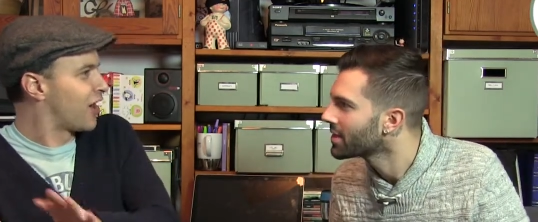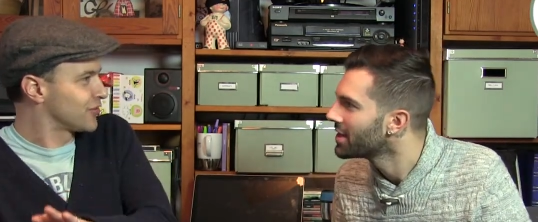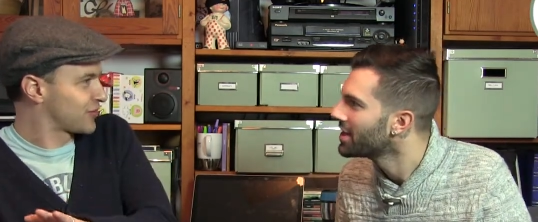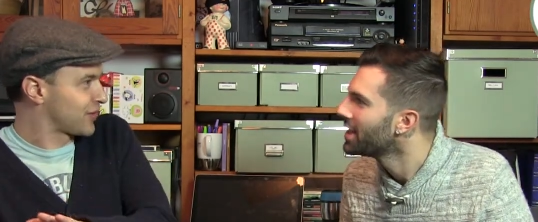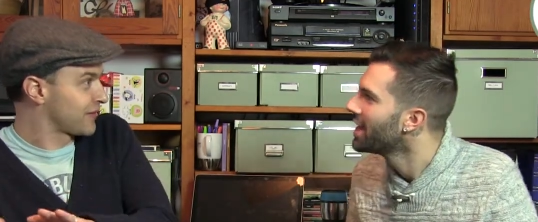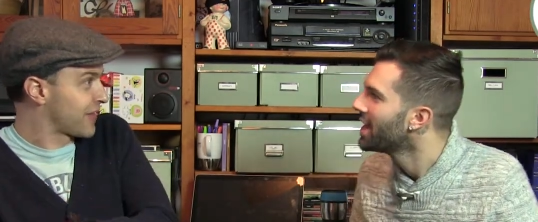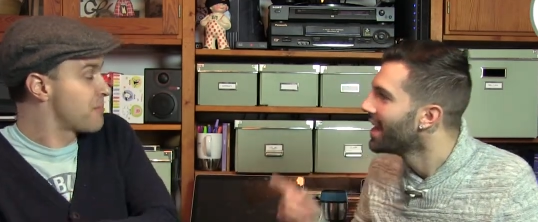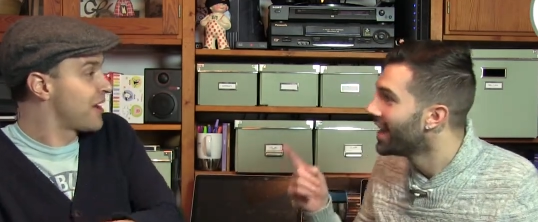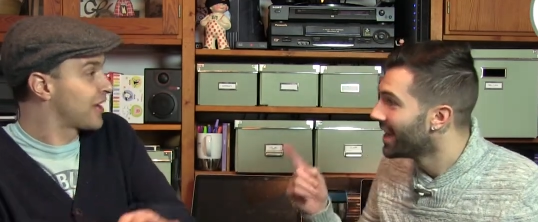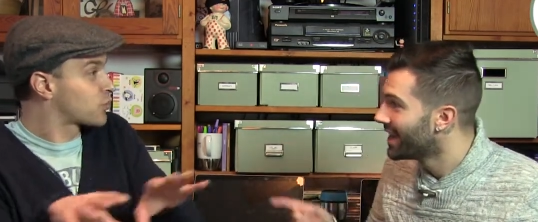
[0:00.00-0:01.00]
Speaker 1: alt song
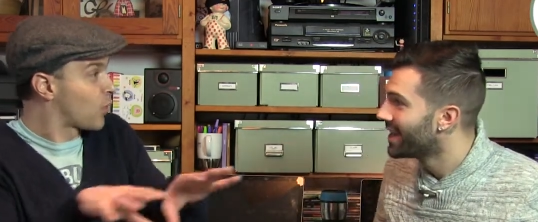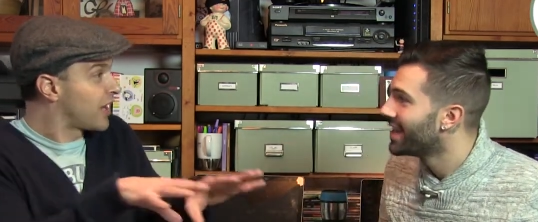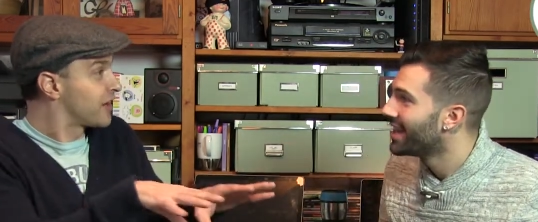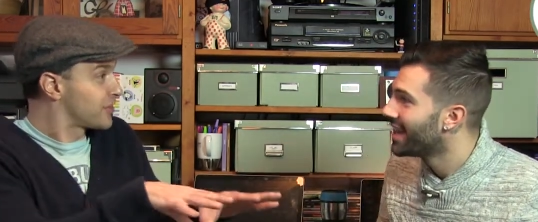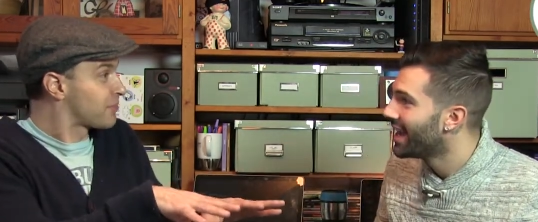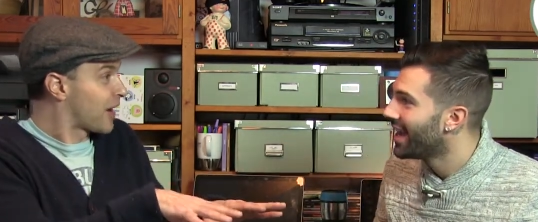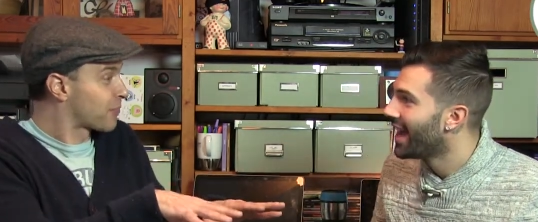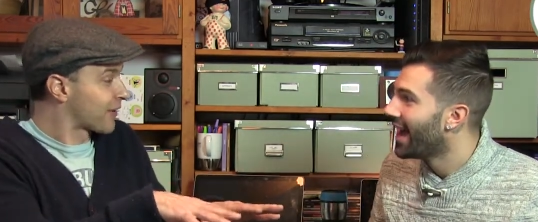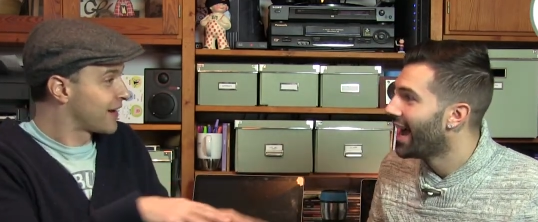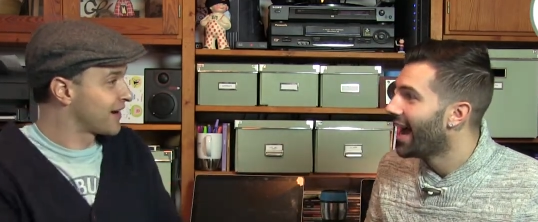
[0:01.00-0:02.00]
that made
Speaker 2: its way onto
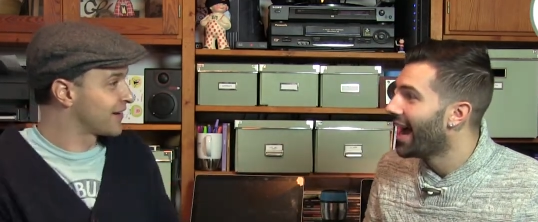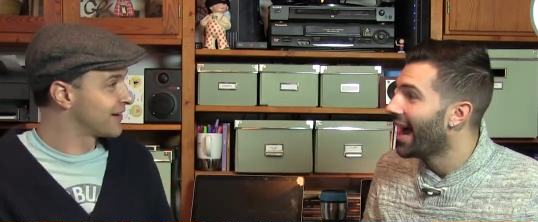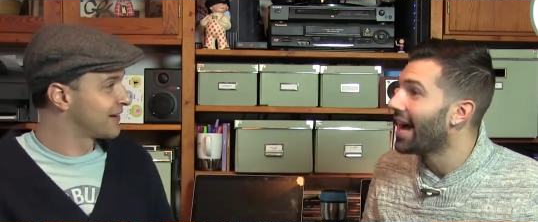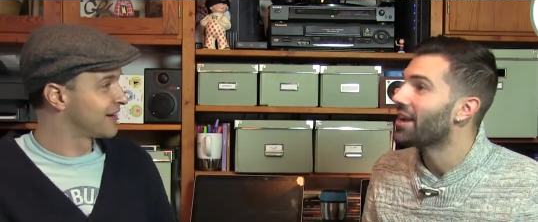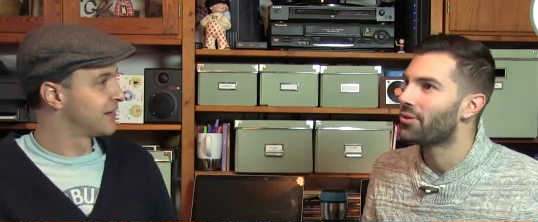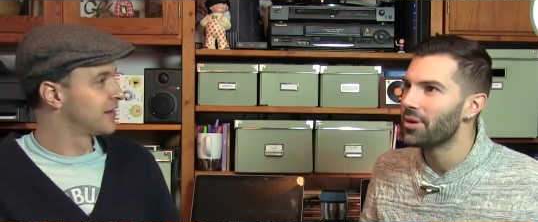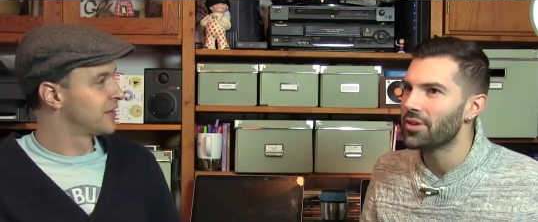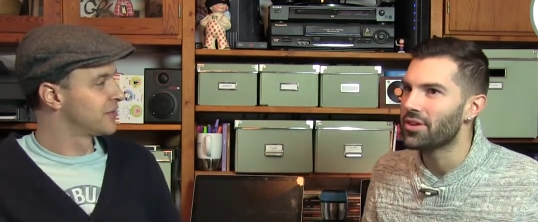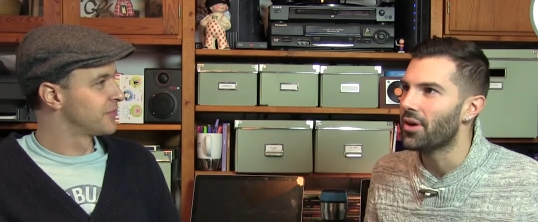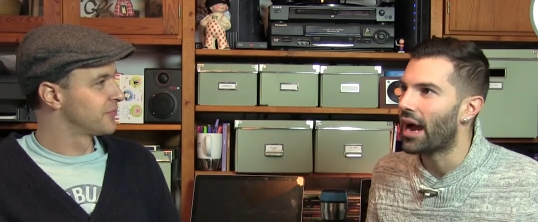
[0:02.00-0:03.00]
pop radio. I agree
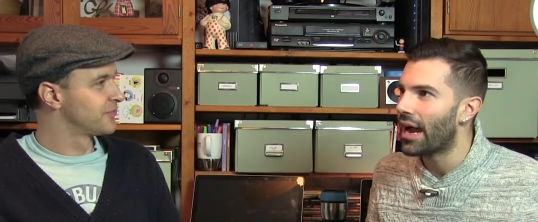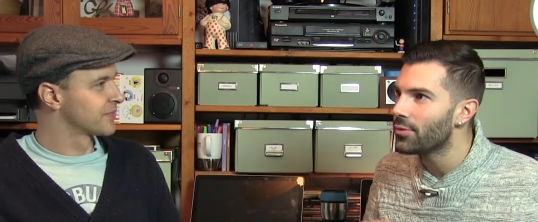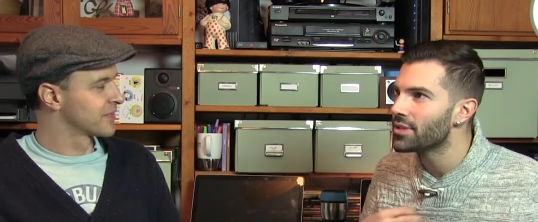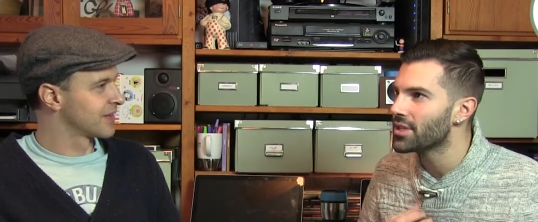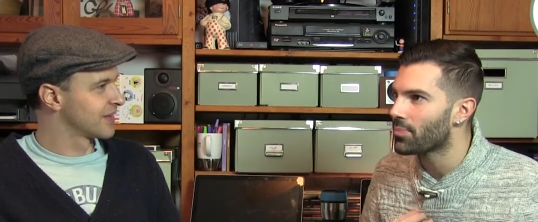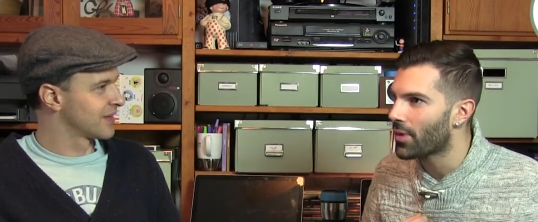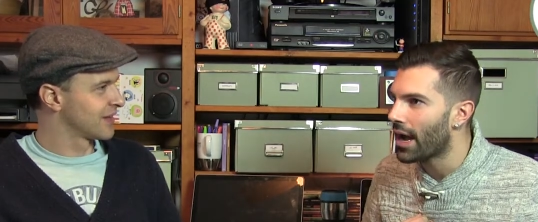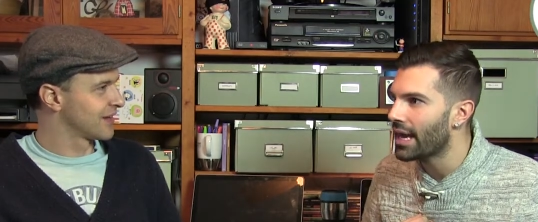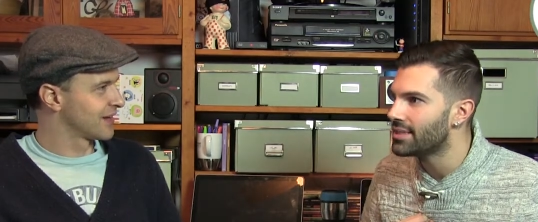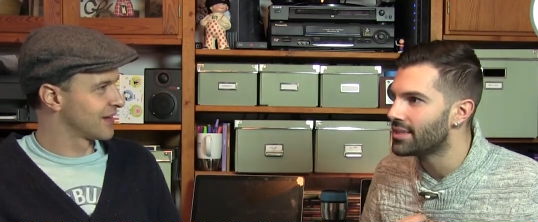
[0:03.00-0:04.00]
with you. I was
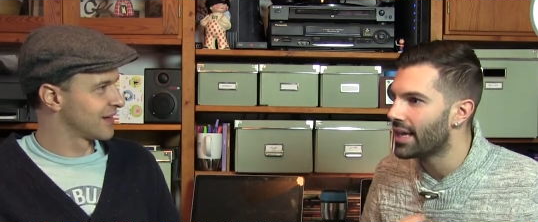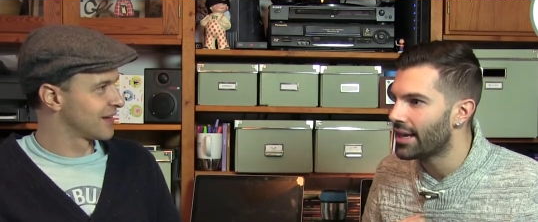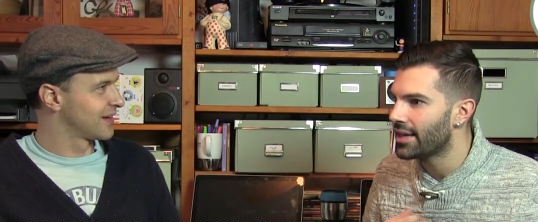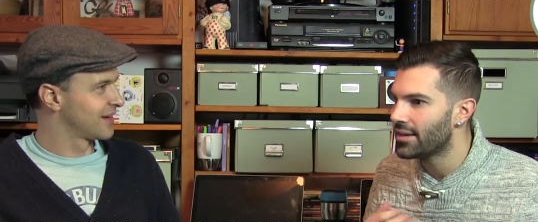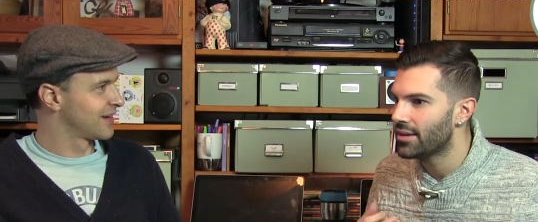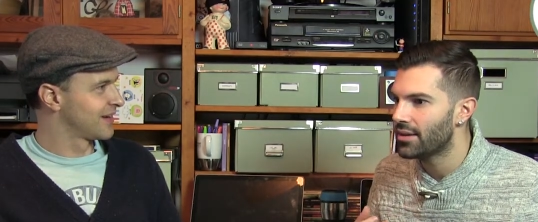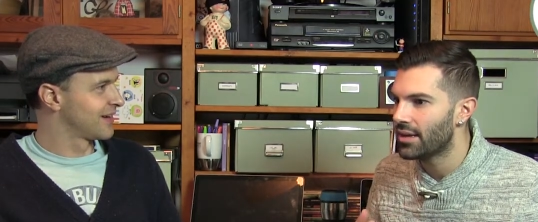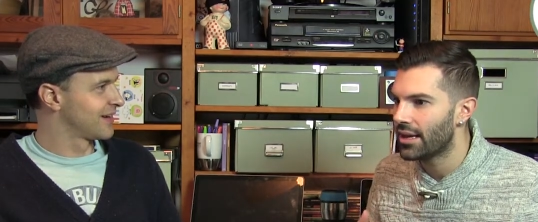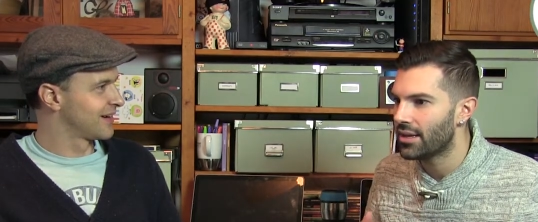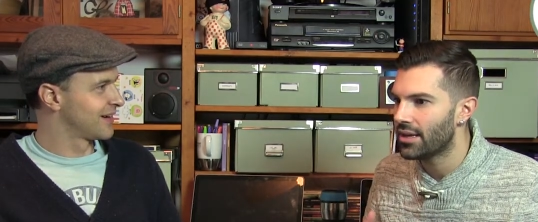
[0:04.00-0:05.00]
surprised that it
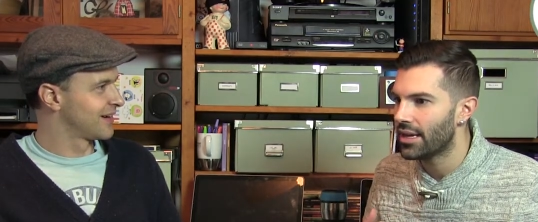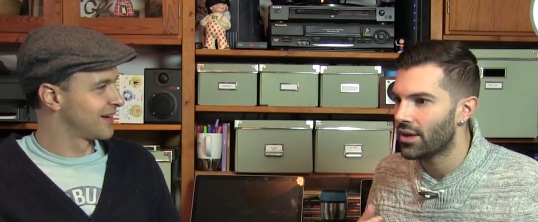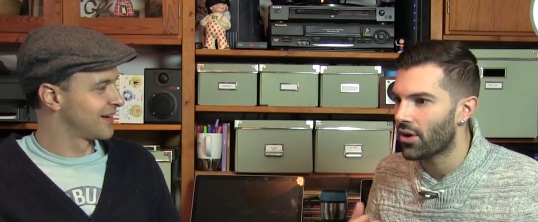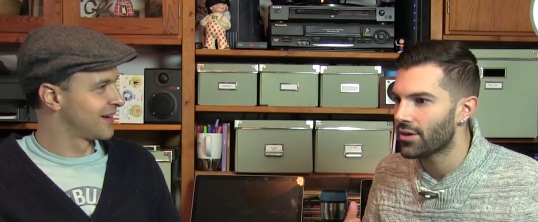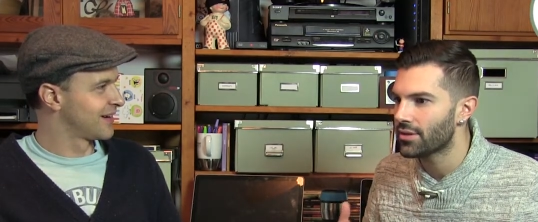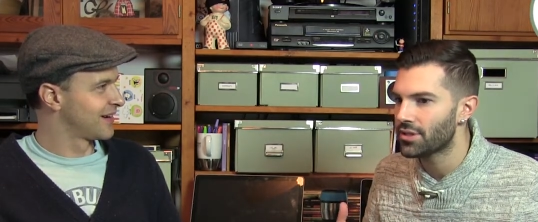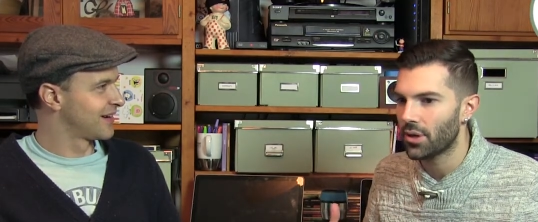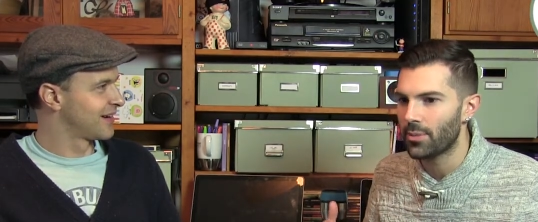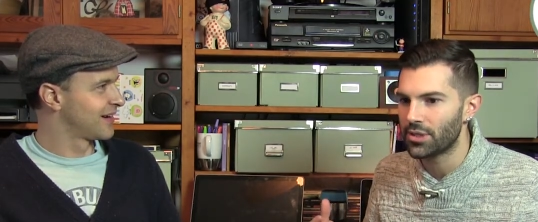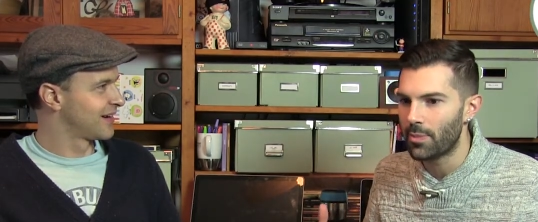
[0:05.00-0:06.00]
it garnered
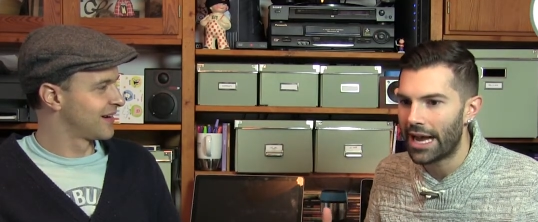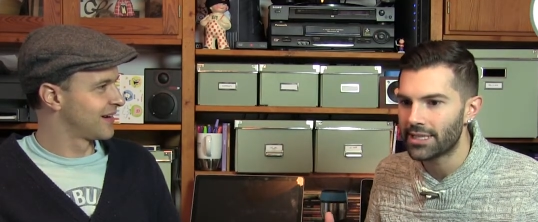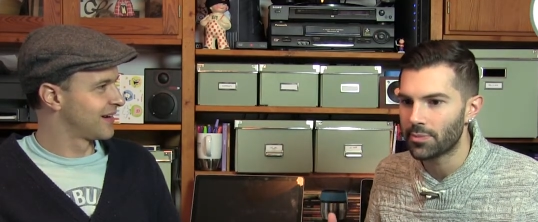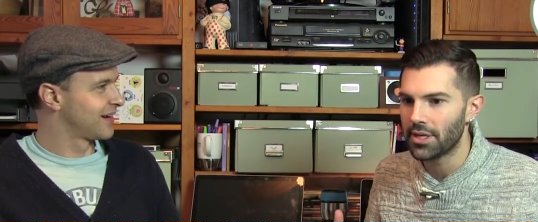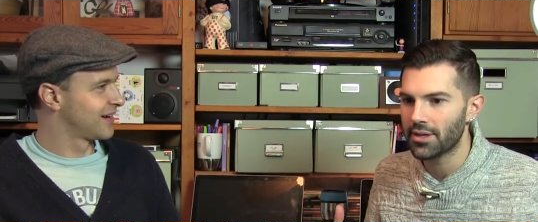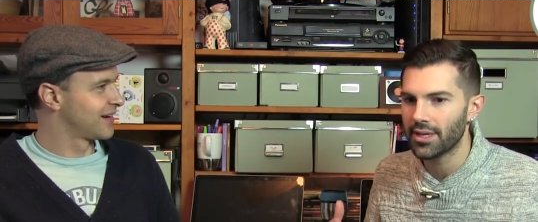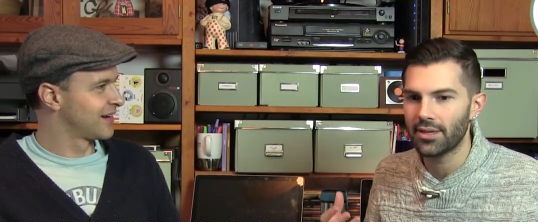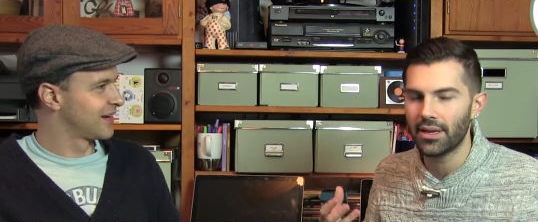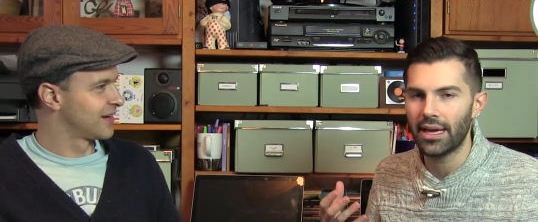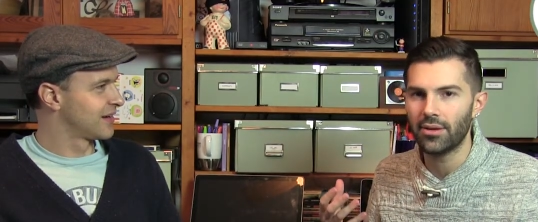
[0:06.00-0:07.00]
so much mass appeal
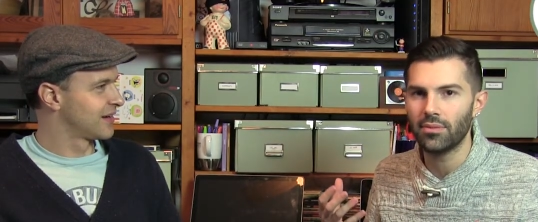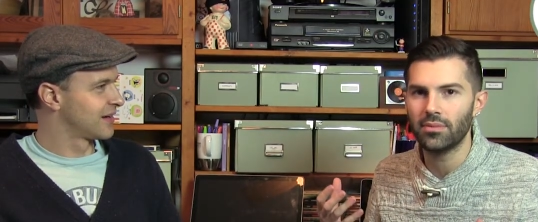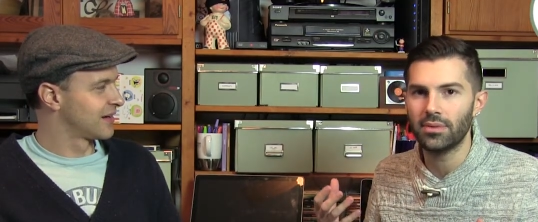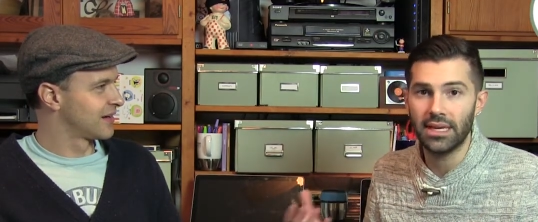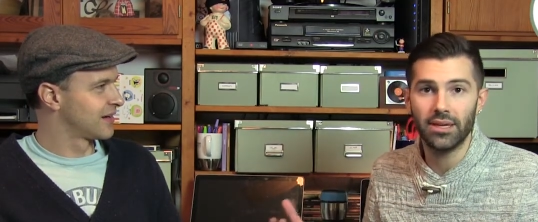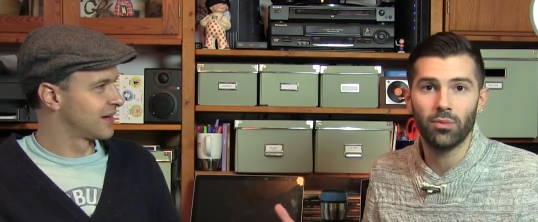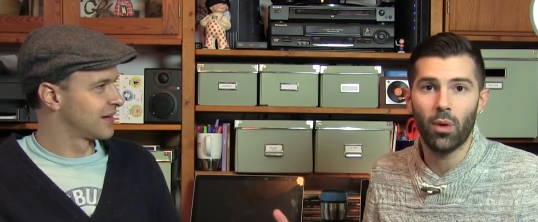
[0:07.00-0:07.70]
and and did